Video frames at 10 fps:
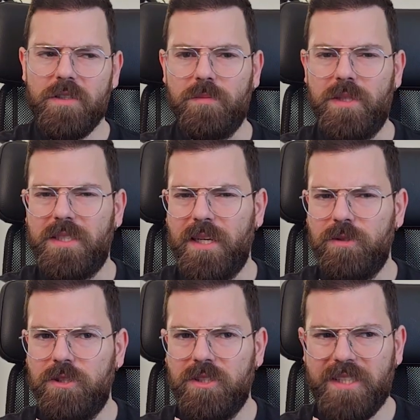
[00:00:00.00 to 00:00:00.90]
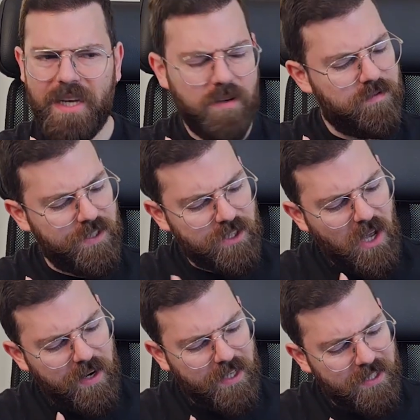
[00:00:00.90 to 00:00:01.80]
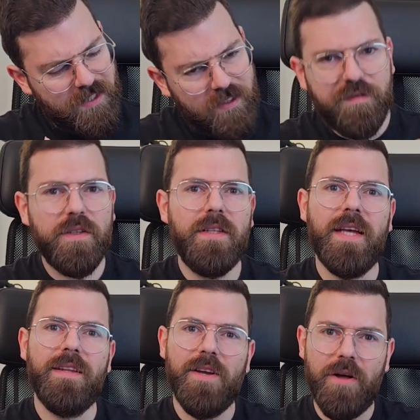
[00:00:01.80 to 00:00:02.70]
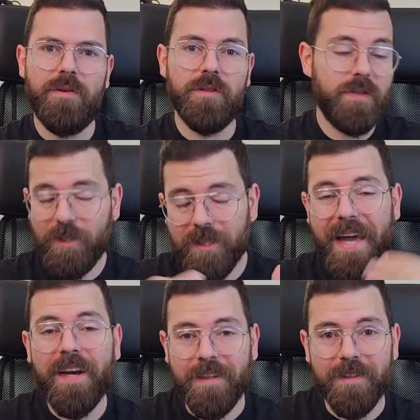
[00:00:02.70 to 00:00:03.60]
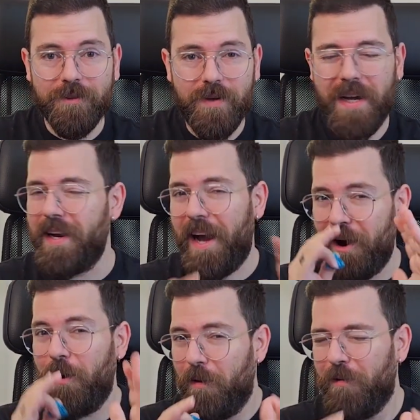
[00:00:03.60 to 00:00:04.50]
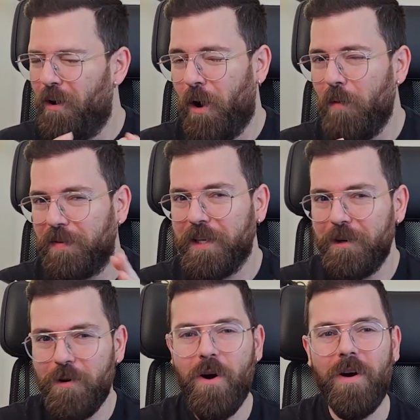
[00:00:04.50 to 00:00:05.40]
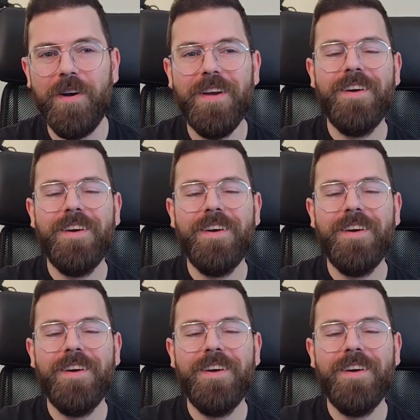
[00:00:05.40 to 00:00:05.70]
awesome. It sounds kind of exotic. It's different than the others. You're getting this, right? Hopefully you are.